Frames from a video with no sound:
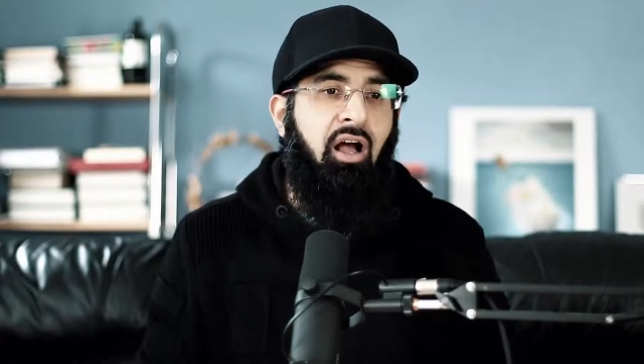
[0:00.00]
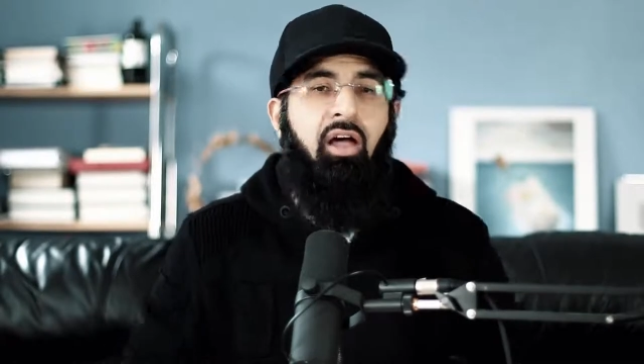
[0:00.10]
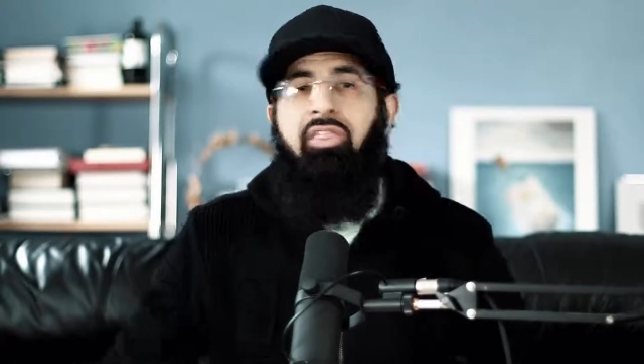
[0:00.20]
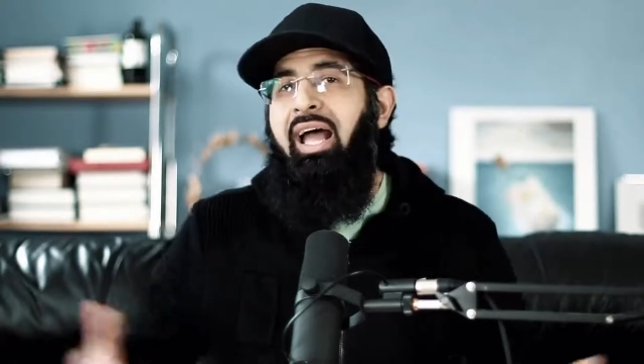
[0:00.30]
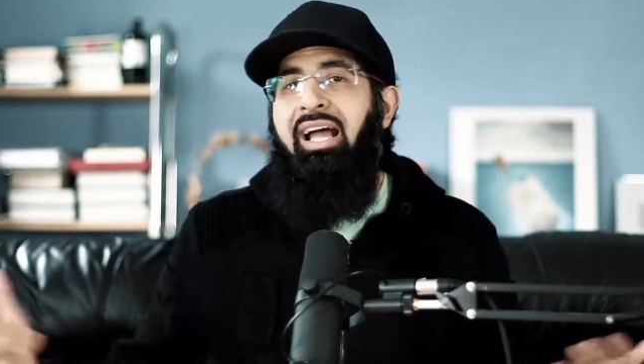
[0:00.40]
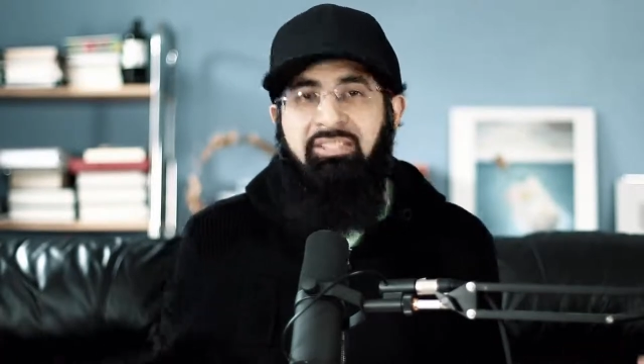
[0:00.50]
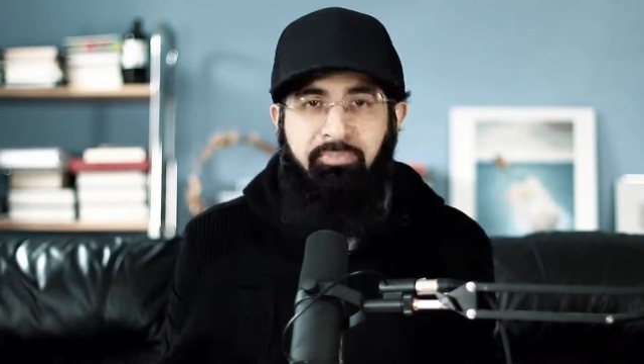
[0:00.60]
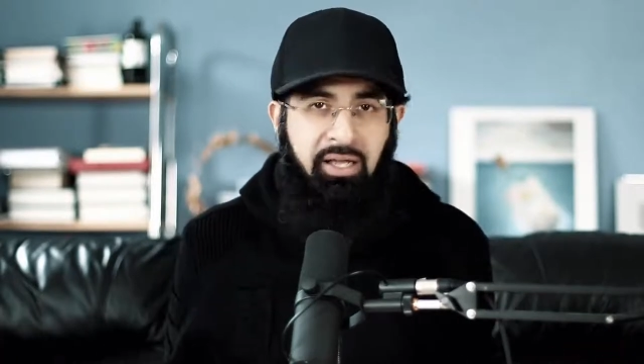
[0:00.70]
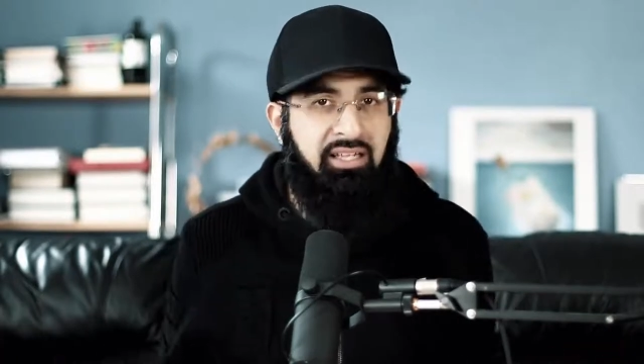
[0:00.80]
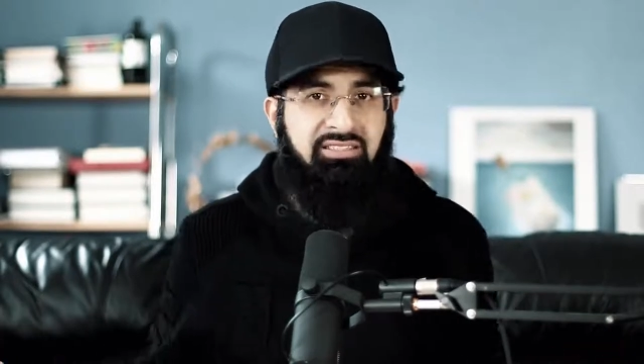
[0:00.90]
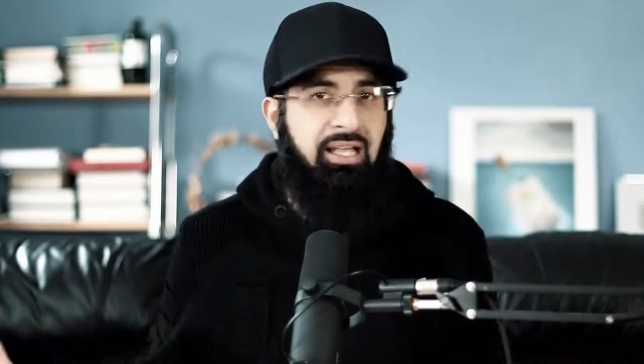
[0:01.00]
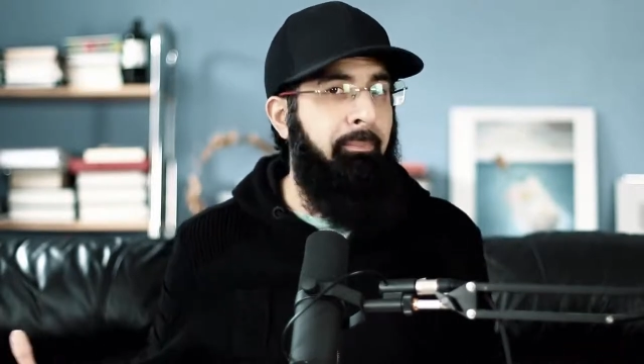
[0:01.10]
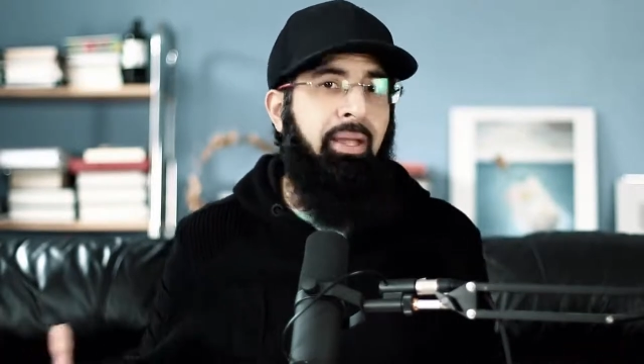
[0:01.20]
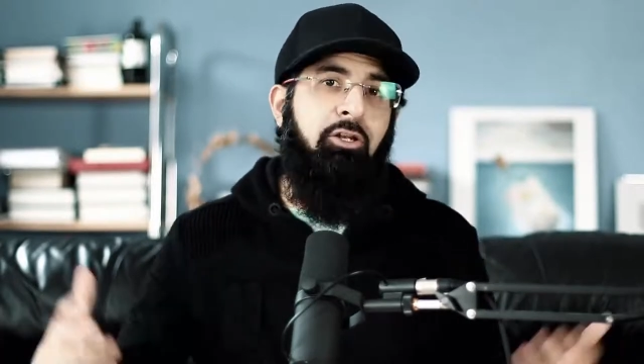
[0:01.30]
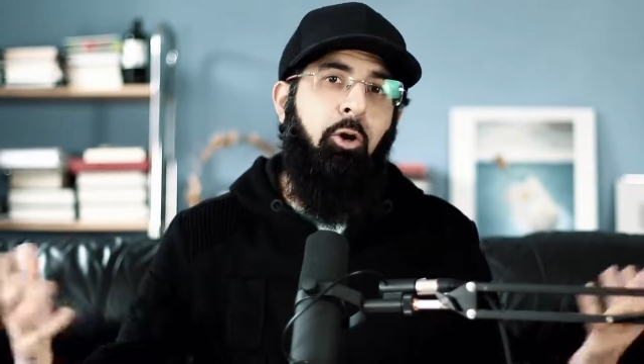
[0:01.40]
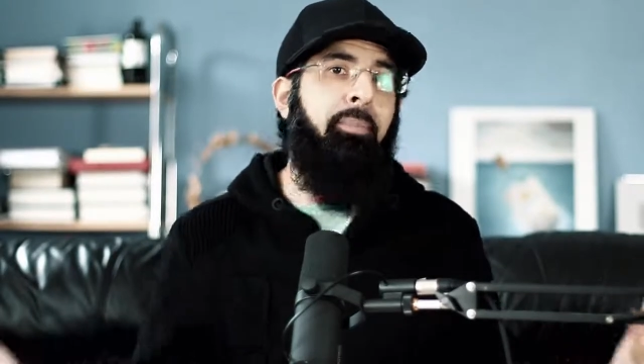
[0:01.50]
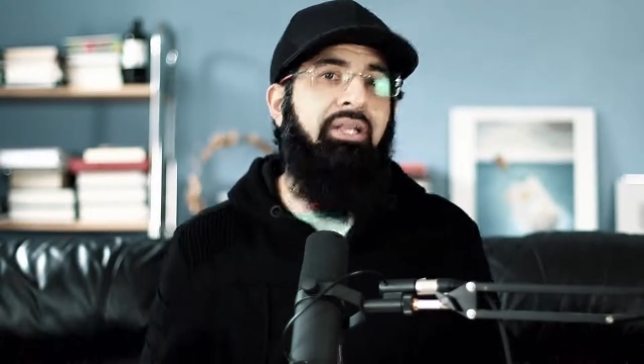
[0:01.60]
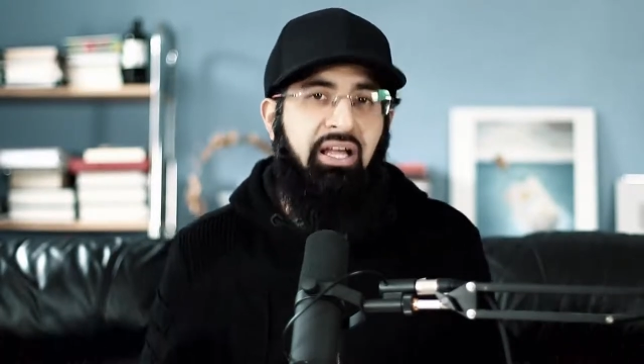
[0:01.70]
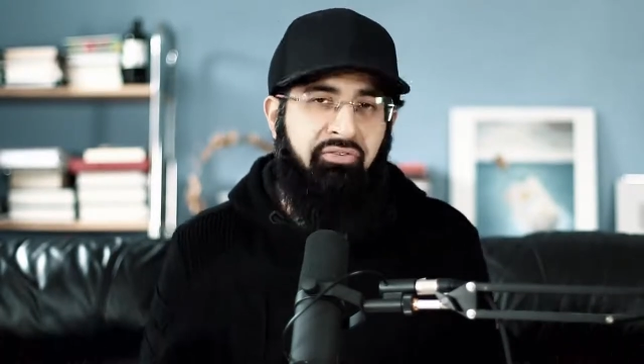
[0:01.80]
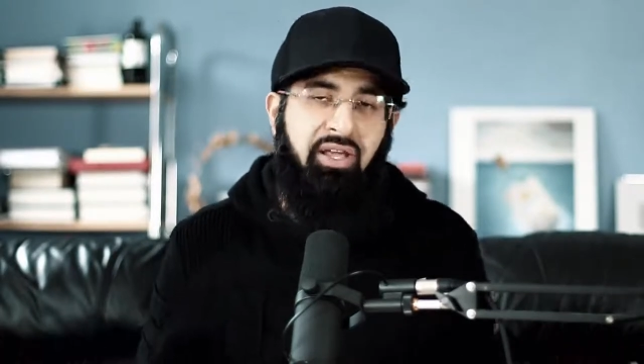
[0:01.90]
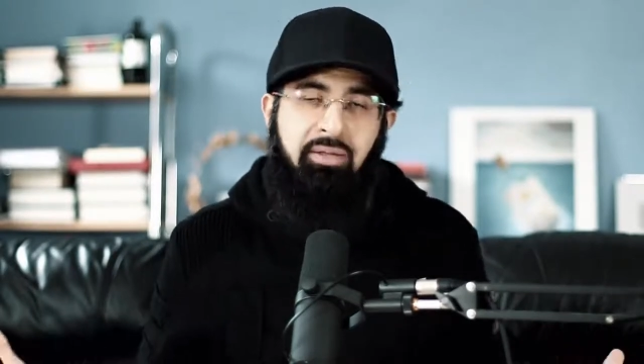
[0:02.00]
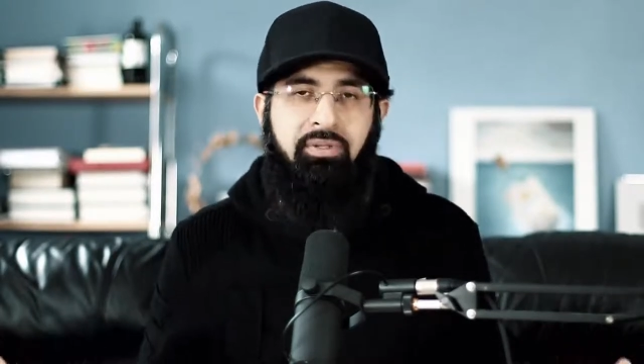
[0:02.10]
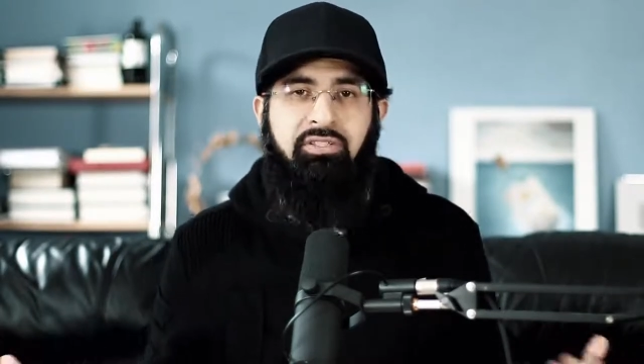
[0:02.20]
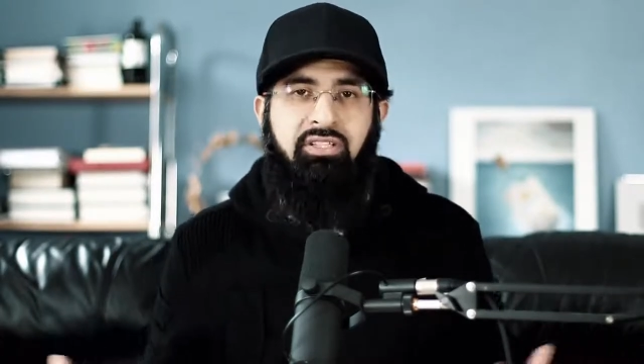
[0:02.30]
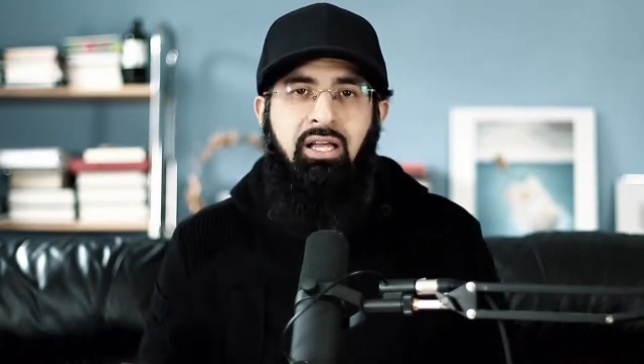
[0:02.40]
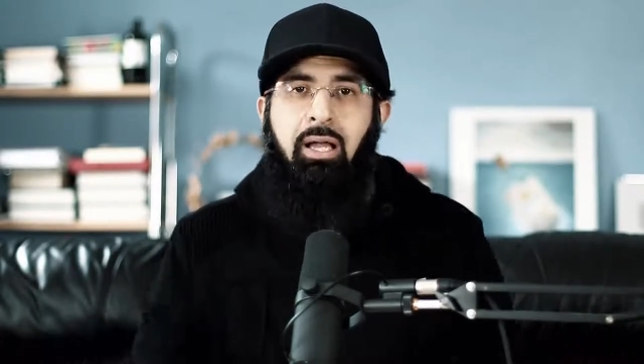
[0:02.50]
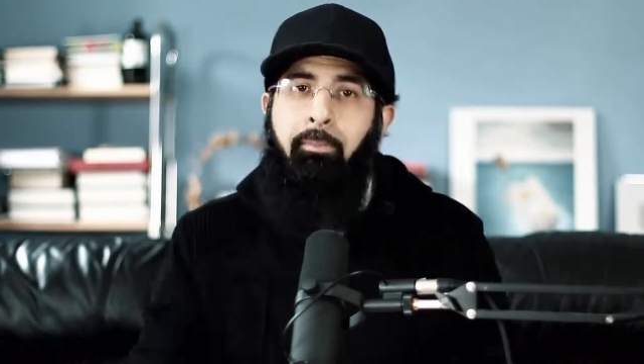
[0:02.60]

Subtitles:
other aspects that may not be that famous,